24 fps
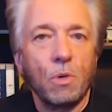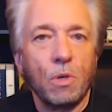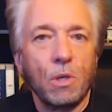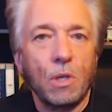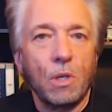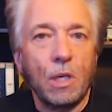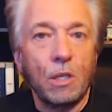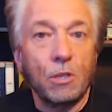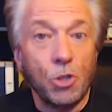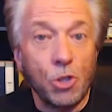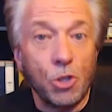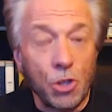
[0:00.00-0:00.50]

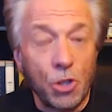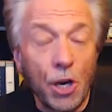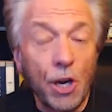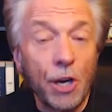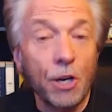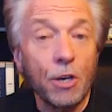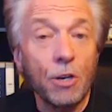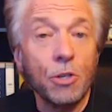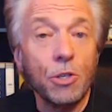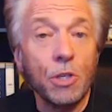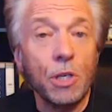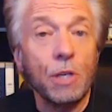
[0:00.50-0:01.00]
it
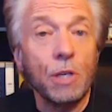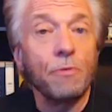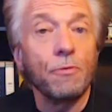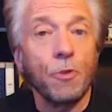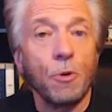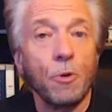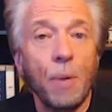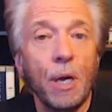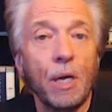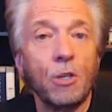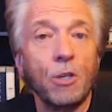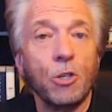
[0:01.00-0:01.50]
shares
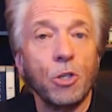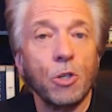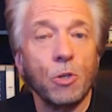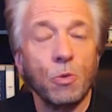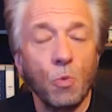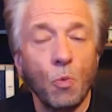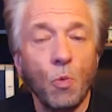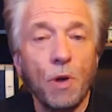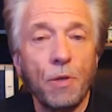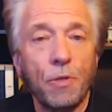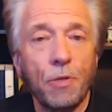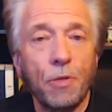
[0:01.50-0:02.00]
information
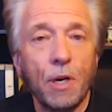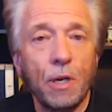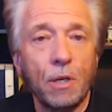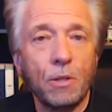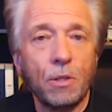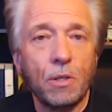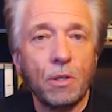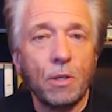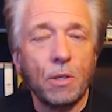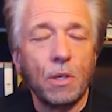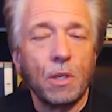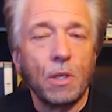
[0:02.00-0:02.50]
with
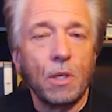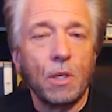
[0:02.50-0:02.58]
us.